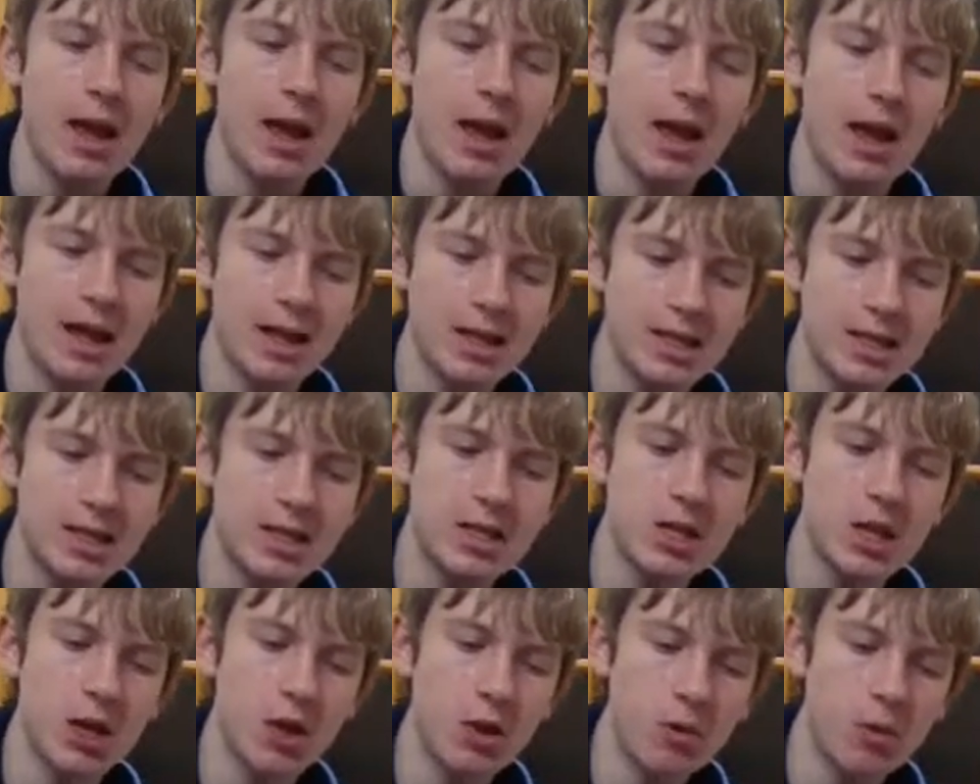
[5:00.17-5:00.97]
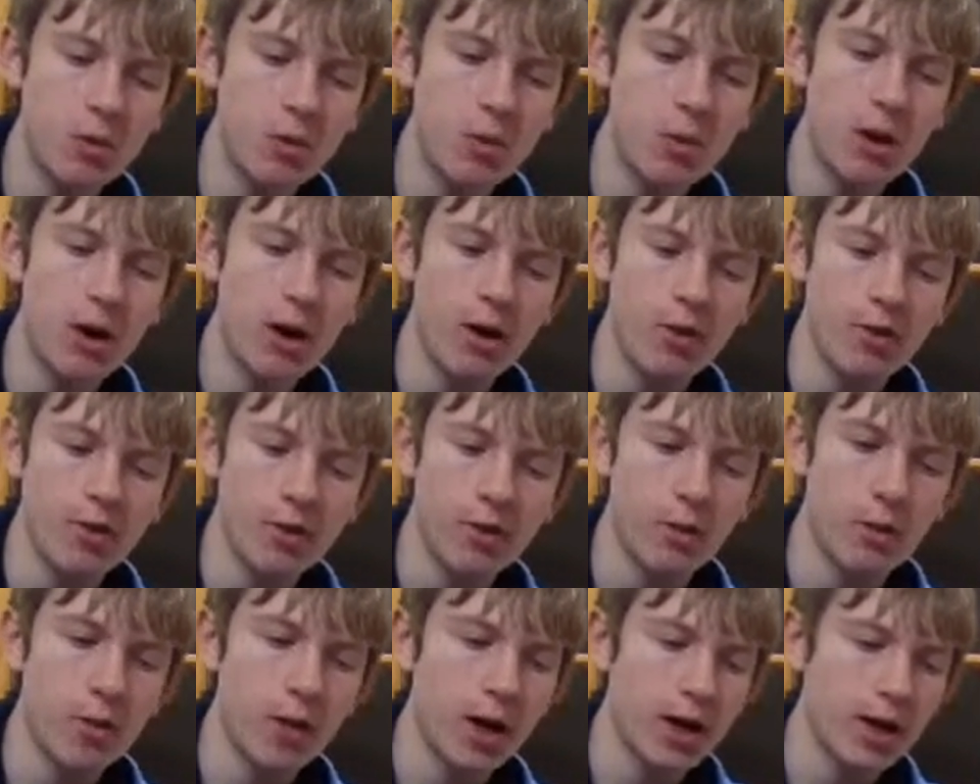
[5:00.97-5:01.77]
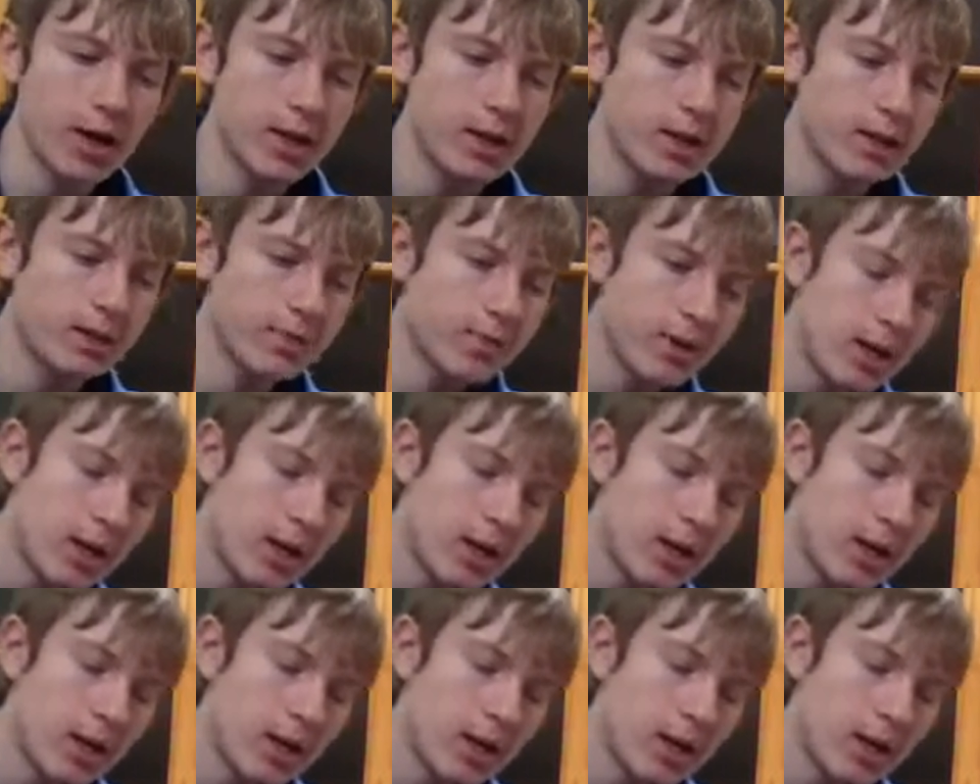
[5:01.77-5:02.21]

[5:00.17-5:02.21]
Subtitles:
it's so worth the wait.